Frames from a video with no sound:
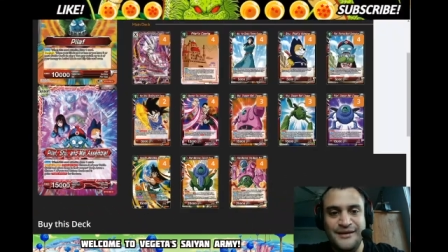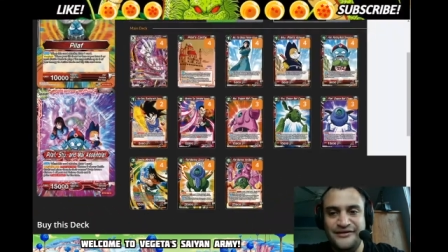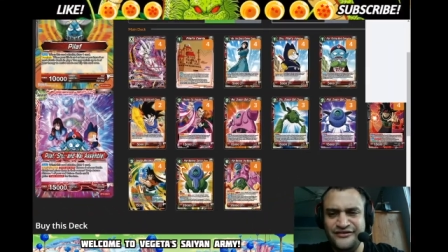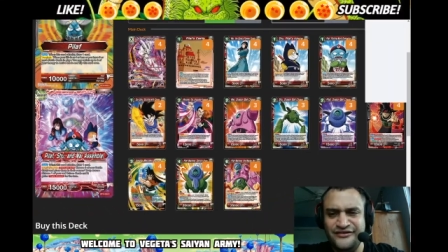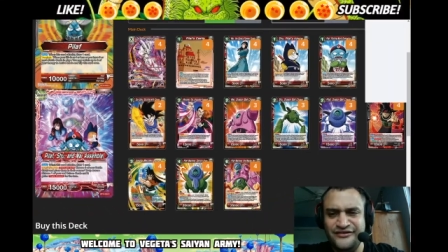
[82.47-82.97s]
me
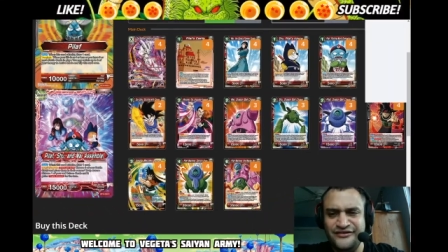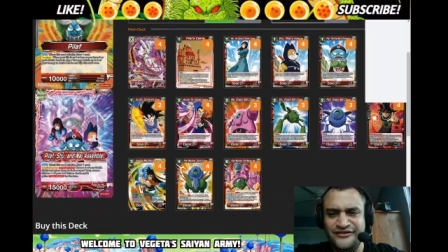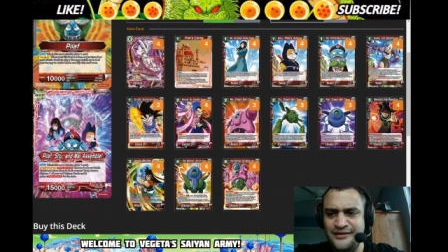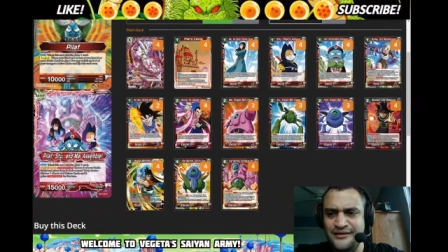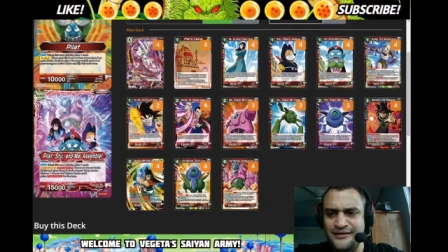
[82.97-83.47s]

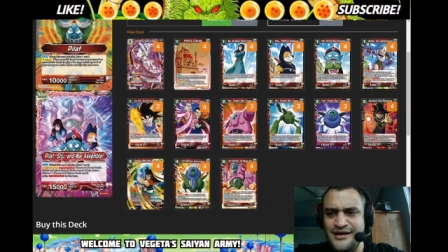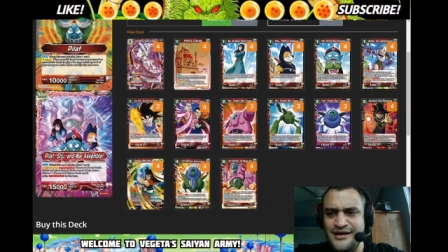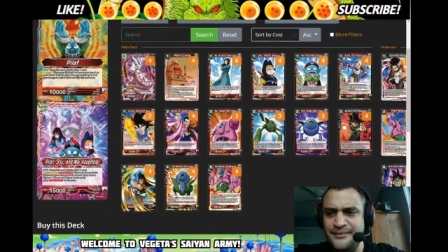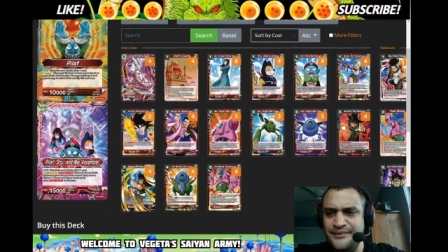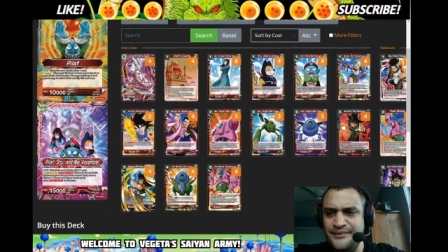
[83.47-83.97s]

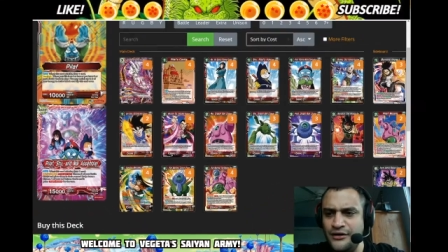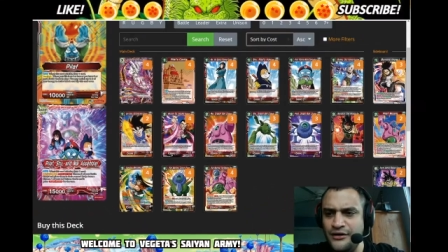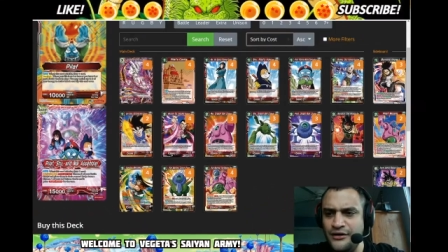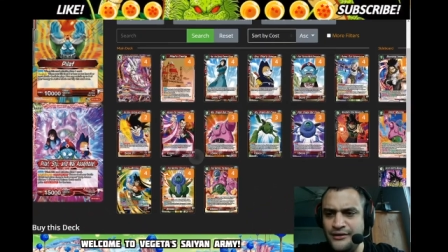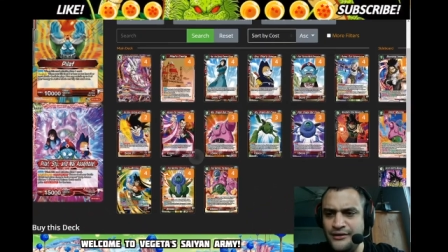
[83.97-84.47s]
talk
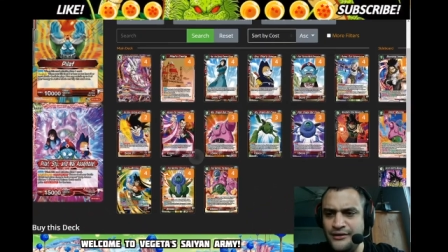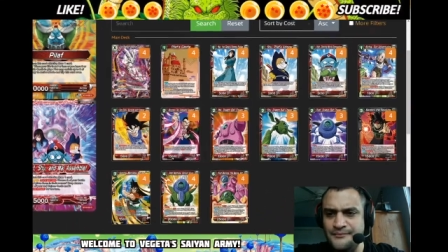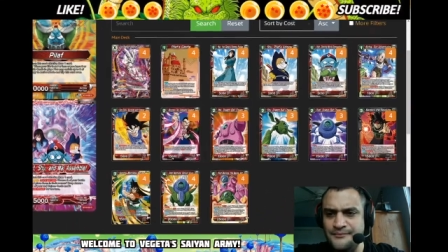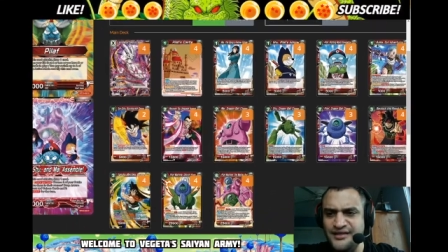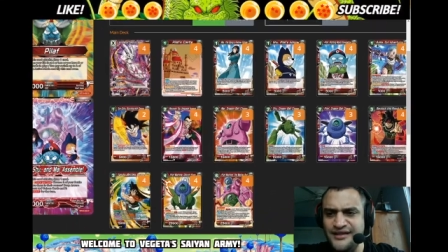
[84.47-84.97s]
about
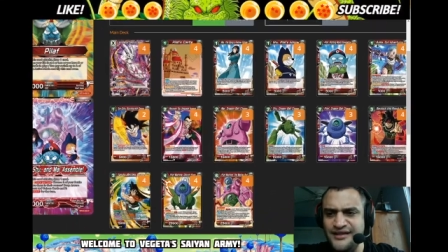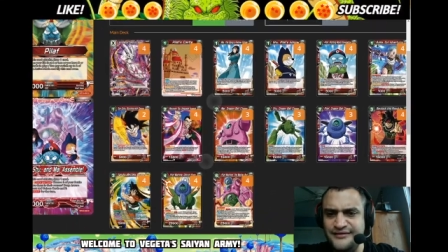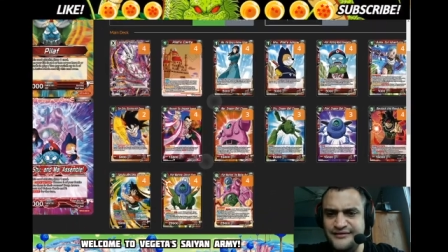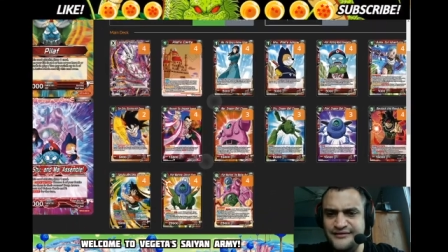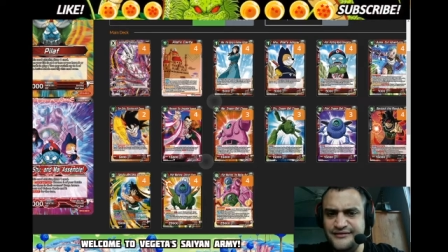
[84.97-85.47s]
the
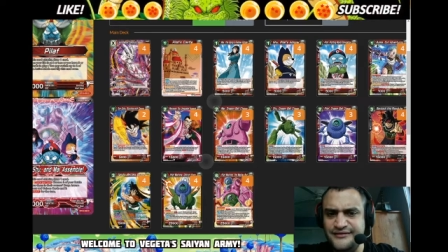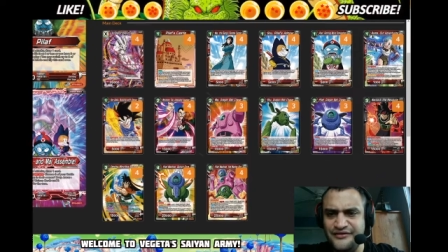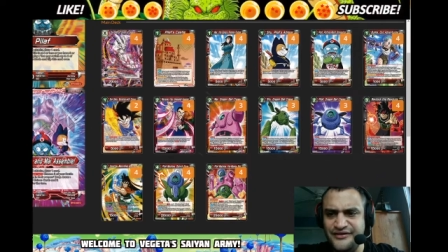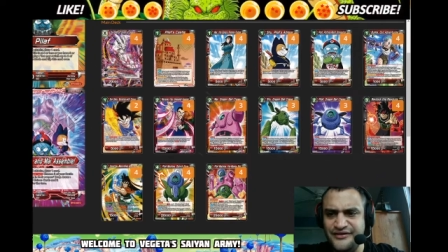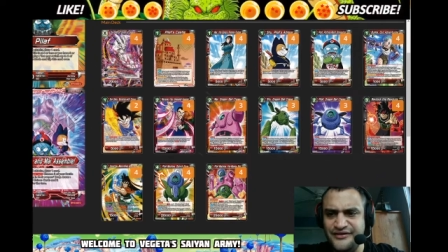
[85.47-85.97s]
least
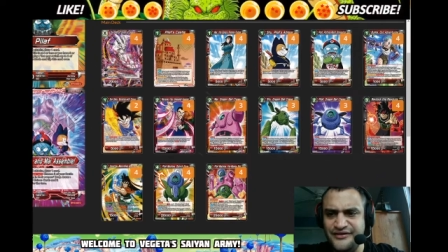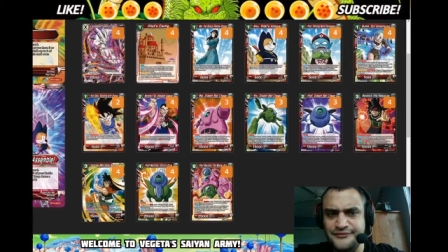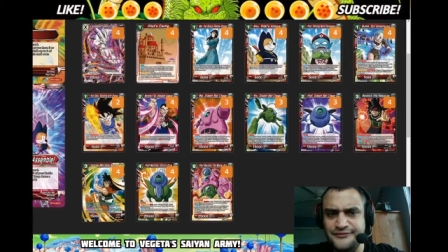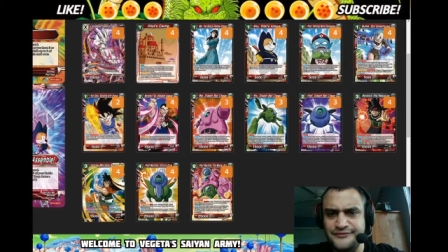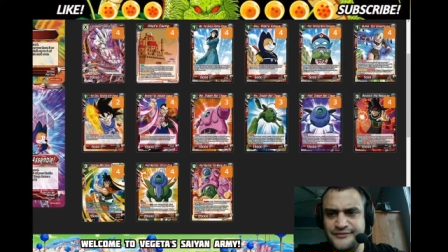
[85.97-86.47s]
obvious
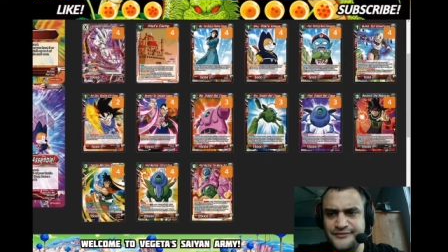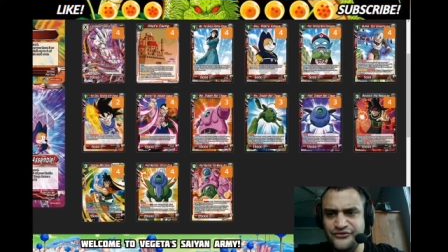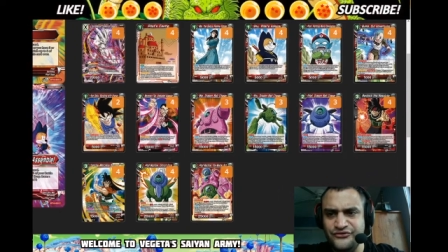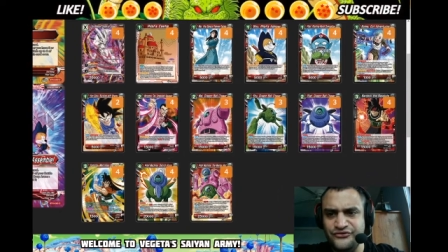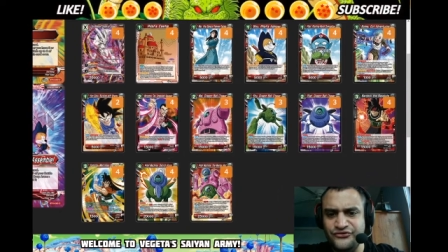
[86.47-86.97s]
stuff. Let me just